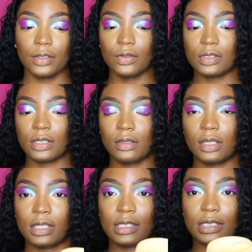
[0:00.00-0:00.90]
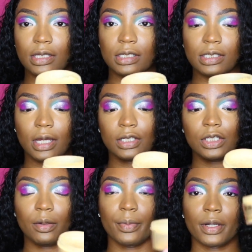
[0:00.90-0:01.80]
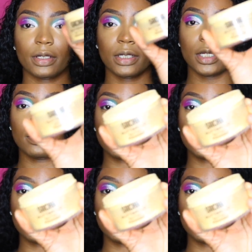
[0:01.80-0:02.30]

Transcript: Using this Sacha Buttercup